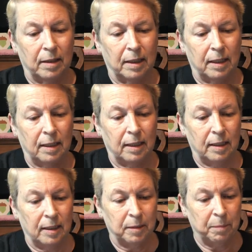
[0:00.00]
It
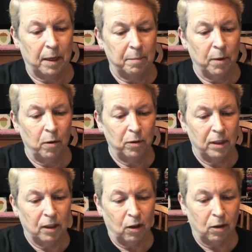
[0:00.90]
is by Moda,
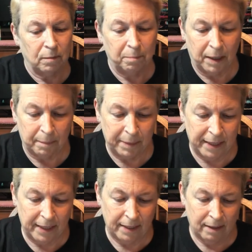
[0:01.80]
called Bada
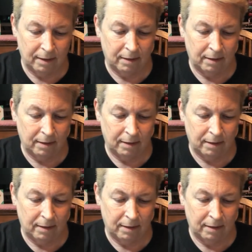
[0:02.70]
Bing.